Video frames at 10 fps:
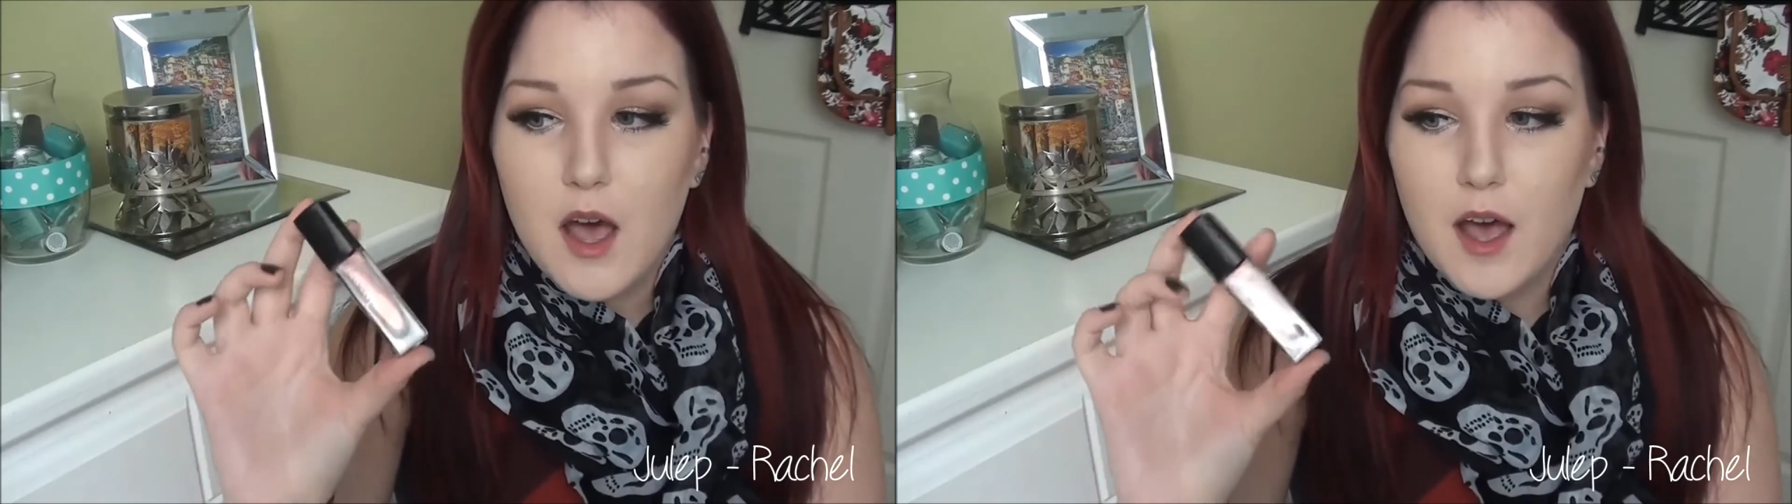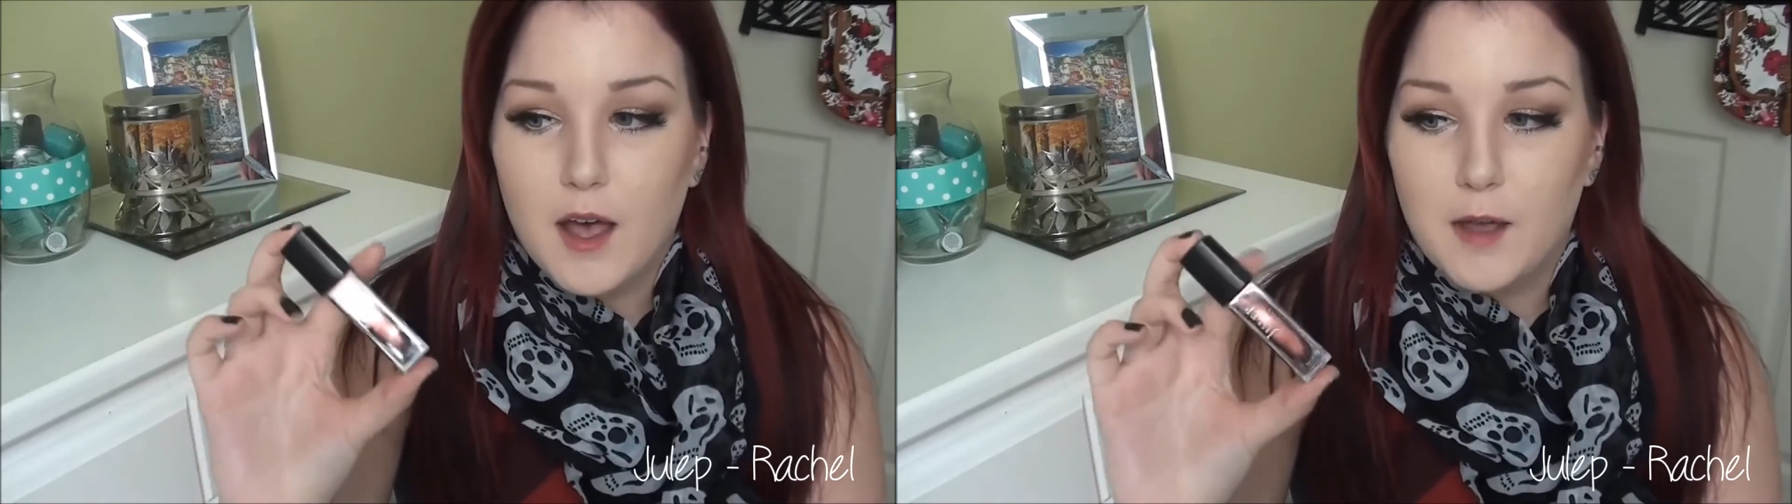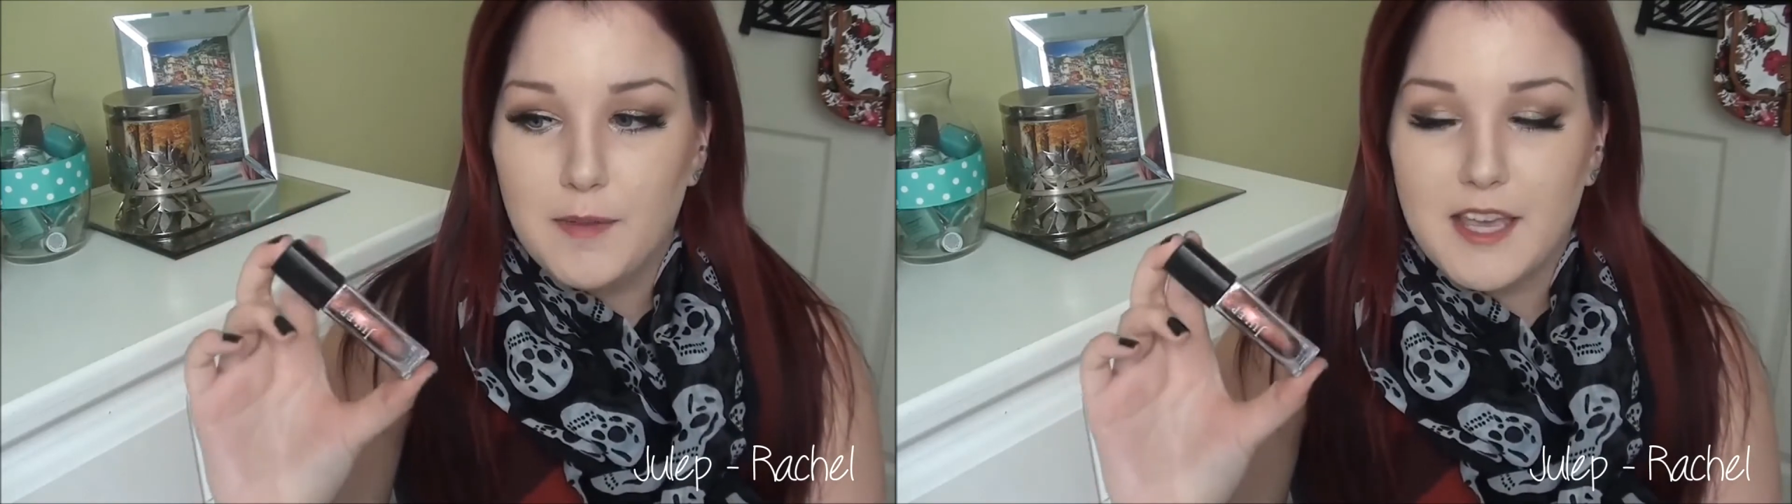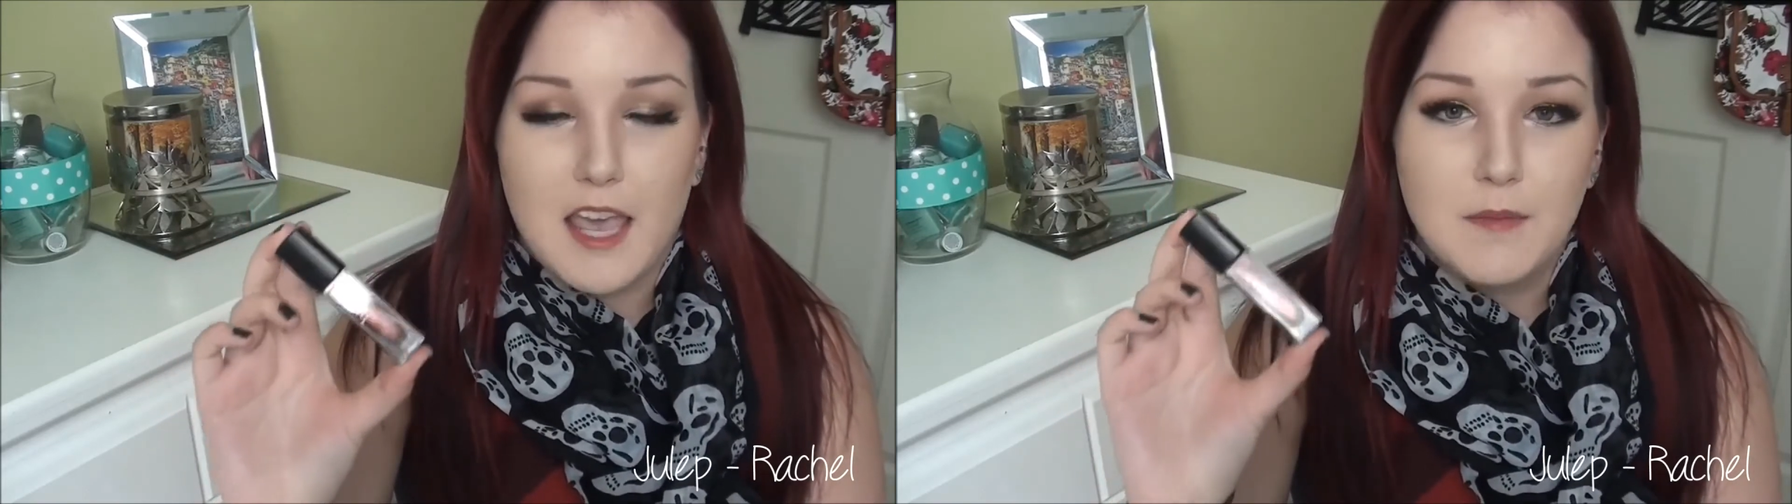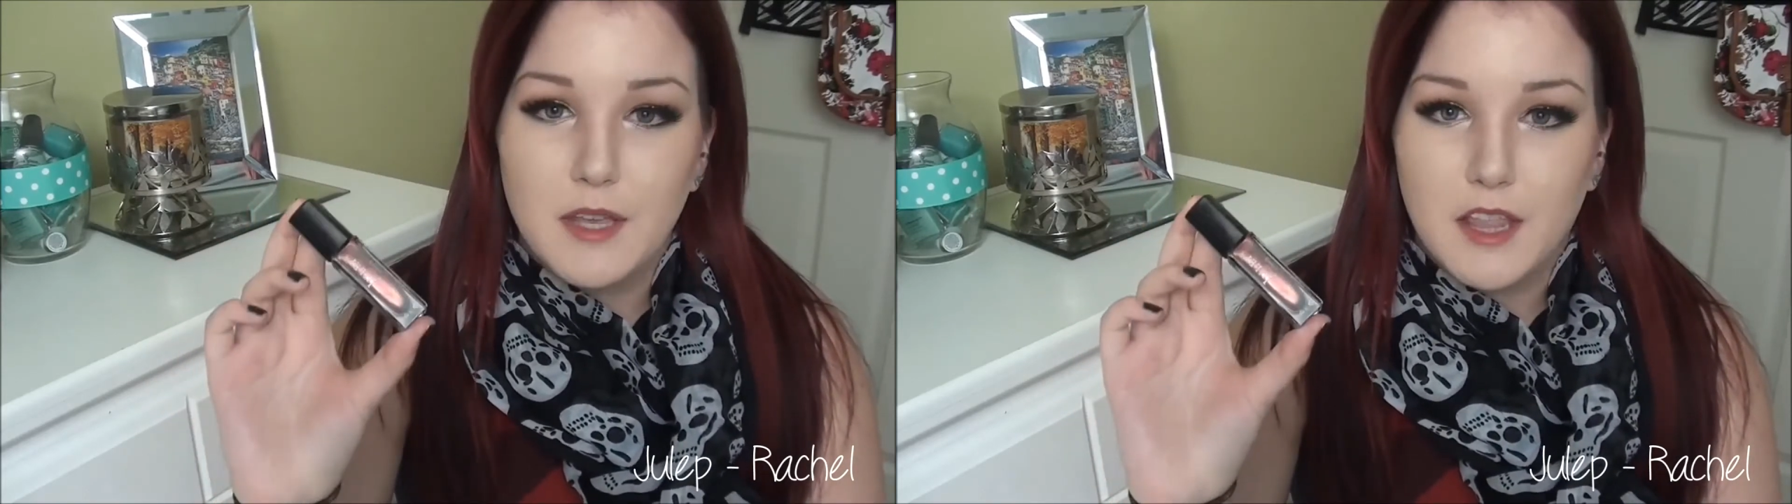it
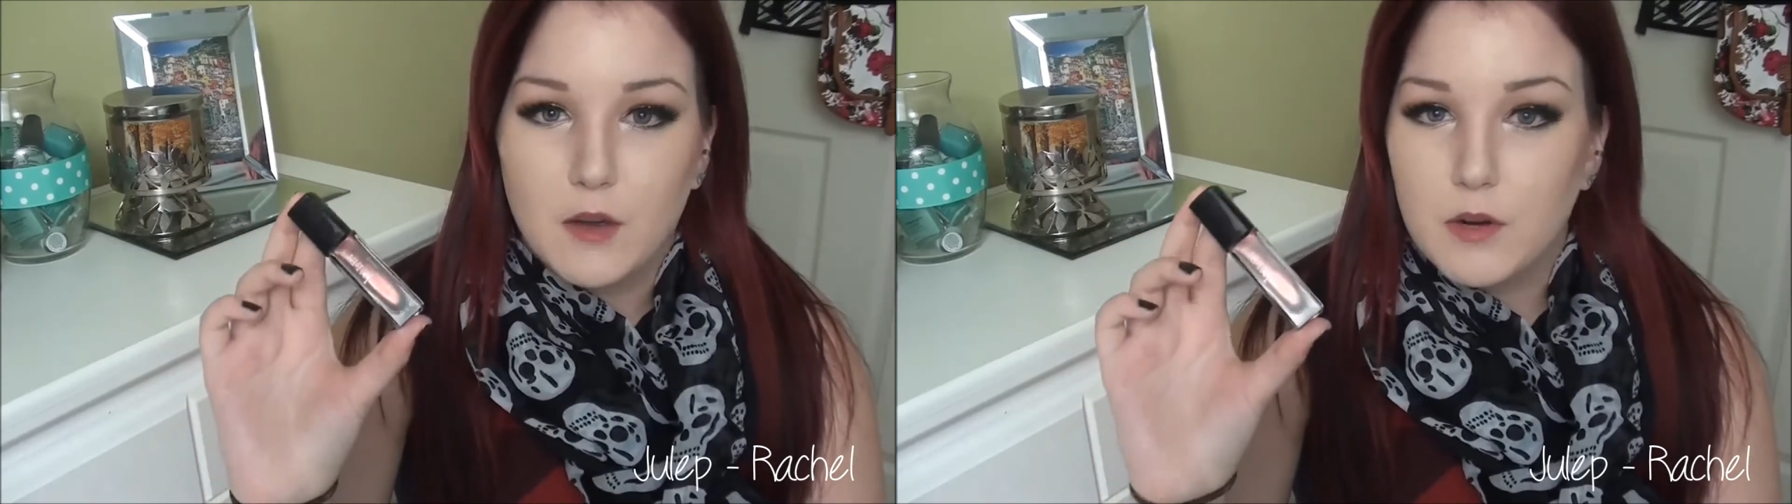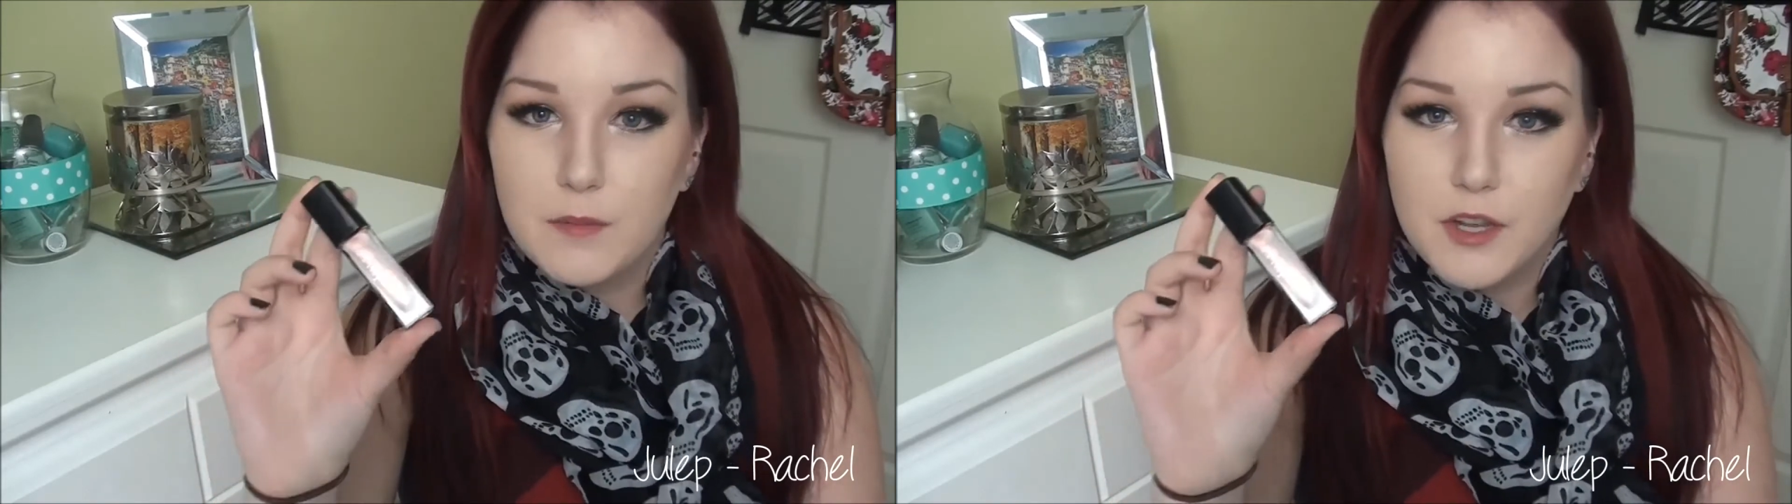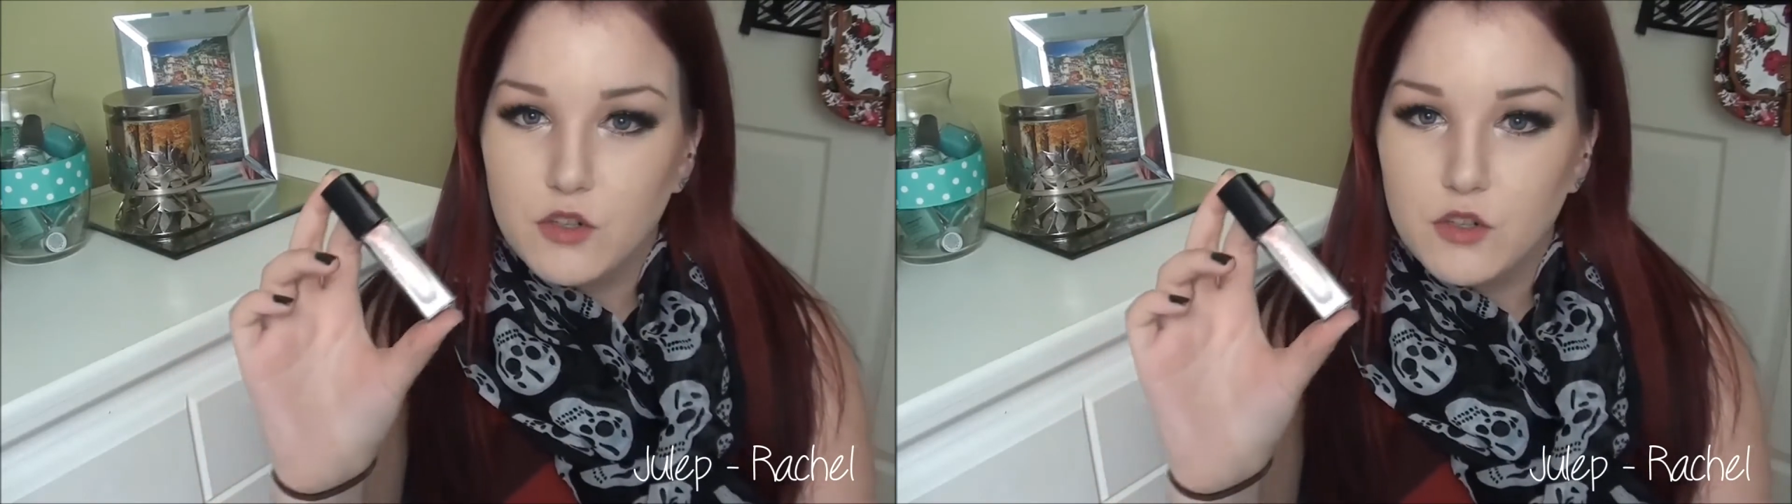came in like one of my